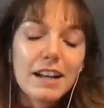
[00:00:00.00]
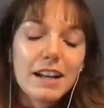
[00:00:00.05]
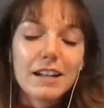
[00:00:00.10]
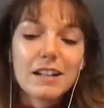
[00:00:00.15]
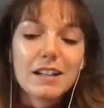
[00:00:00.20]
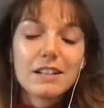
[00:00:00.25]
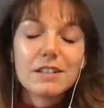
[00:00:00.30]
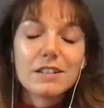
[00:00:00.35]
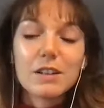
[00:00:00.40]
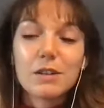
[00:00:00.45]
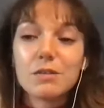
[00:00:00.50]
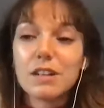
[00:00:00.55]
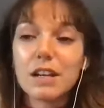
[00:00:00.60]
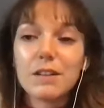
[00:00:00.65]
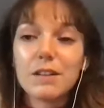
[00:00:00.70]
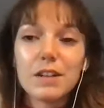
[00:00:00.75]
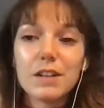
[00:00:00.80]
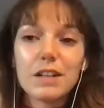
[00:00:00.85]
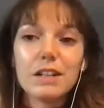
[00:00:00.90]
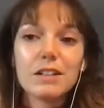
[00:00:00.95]
And so
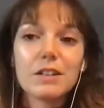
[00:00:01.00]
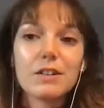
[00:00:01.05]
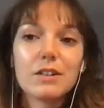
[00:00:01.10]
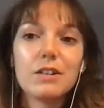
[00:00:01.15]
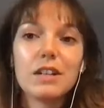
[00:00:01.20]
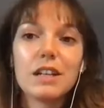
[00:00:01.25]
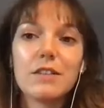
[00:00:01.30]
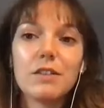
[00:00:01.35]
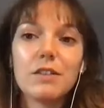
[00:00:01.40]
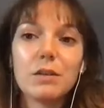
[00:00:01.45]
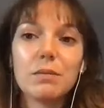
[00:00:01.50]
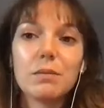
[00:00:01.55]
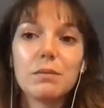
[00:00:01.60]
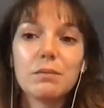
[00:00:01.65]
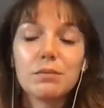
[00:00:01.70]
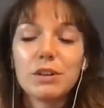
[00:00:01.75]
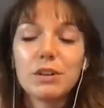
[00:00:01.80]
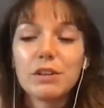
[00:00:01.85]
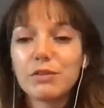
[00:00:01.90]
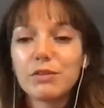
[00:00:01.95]
David is going to give a
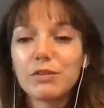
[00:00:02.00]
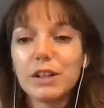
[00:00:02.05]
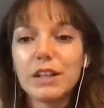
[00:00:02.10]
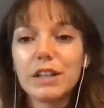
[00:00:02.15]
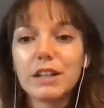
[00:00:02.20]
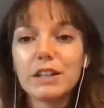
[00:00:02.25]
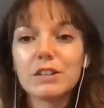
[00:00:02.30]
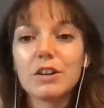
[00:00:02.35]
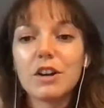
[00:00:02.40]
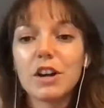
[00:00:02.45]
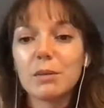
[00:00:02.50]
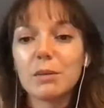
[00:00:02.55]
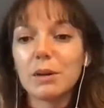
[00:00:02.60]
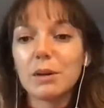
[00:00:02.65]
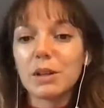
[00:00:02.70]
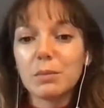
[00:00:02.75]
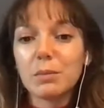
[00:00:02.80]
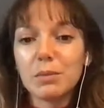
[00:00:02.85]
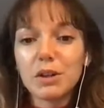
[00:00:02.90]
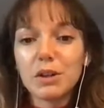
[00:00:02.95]
brief reading and talk
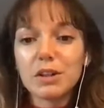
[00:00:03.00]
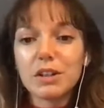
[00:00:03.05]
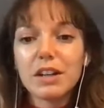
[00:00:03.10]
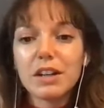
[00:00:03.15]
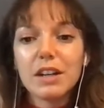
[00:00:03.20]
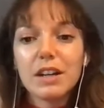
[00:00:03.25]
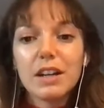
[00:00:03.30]
about the book,